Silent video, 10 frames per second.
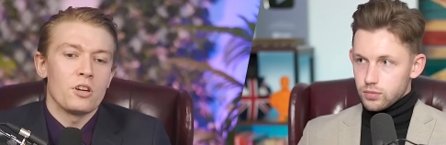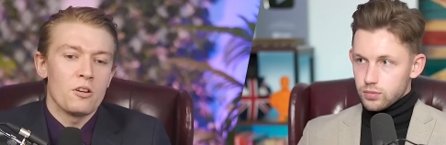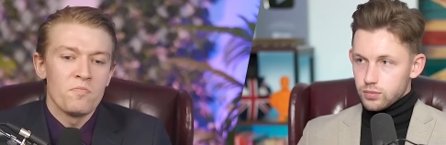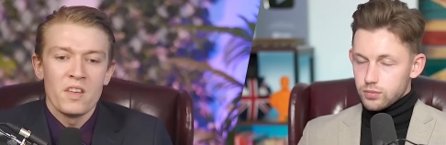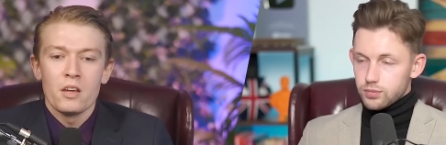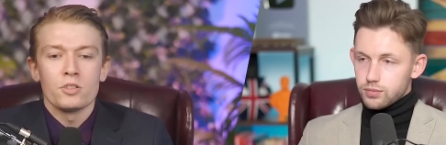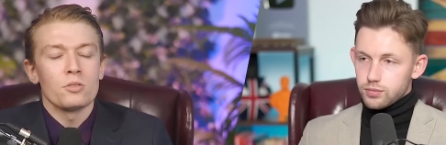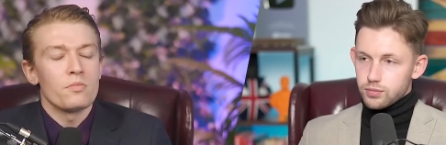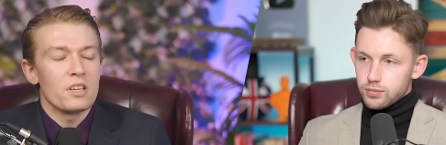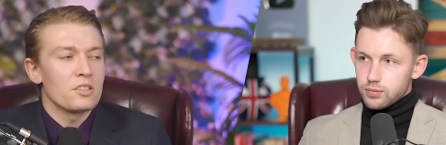Speaker 1: you know,
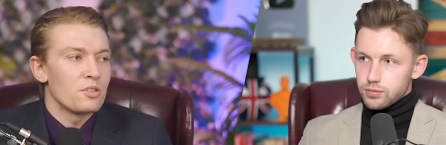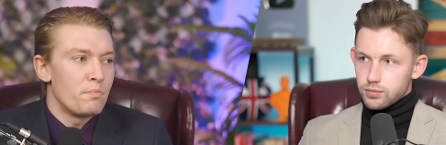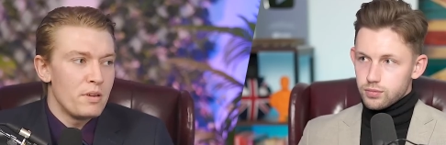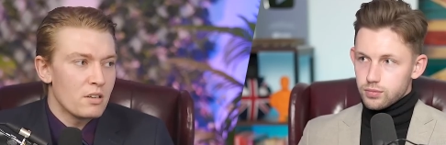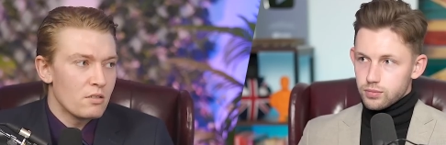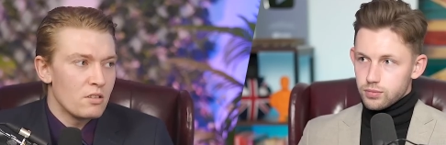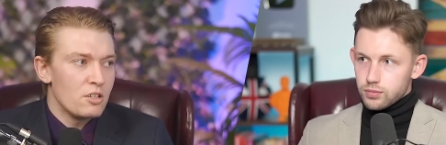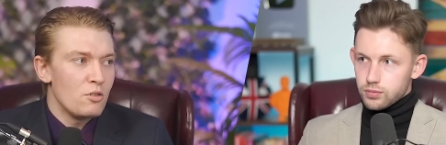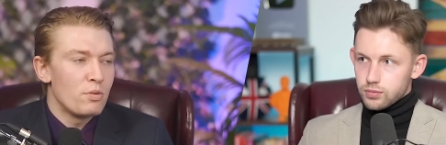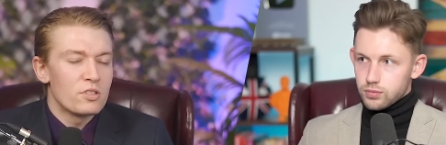some things are bigger than
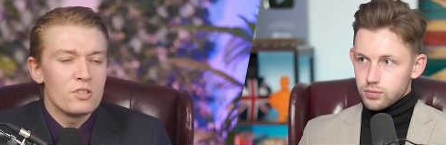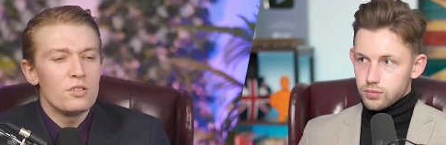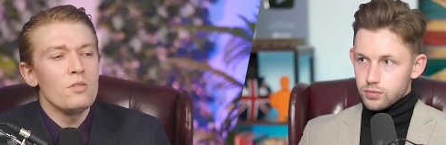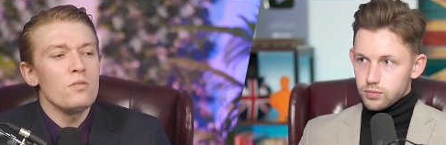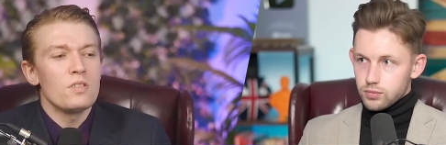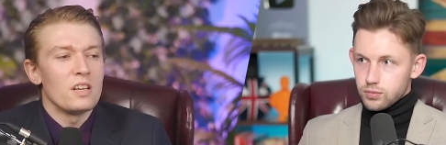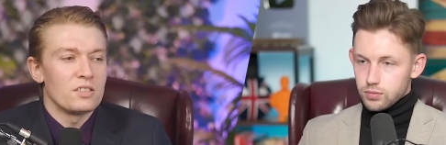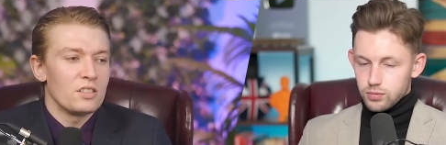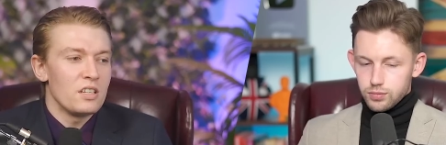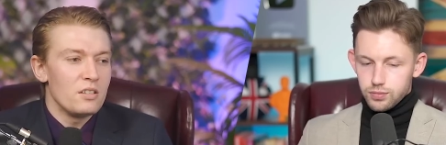you, but to do
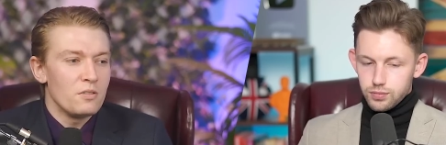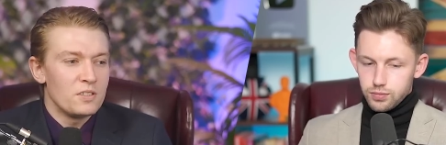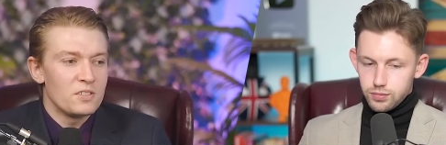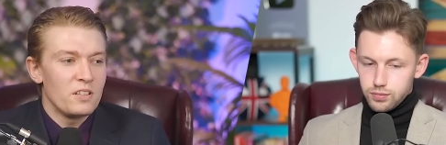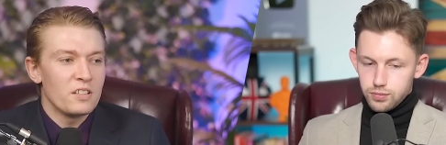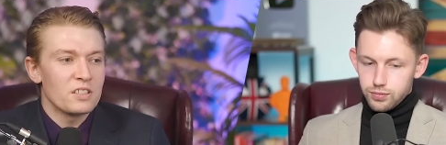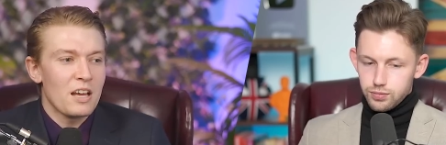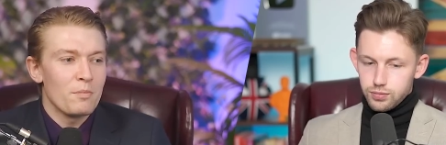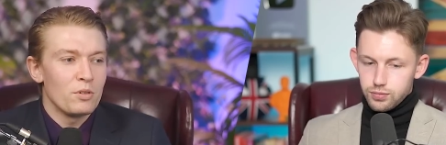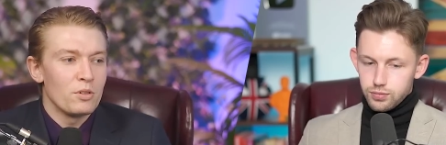this, he uses the
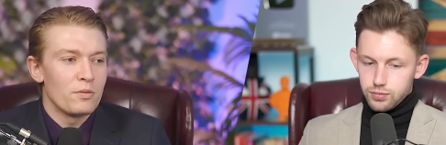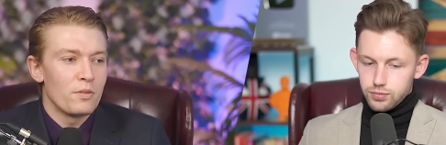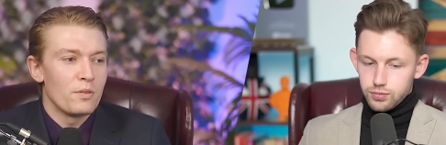example of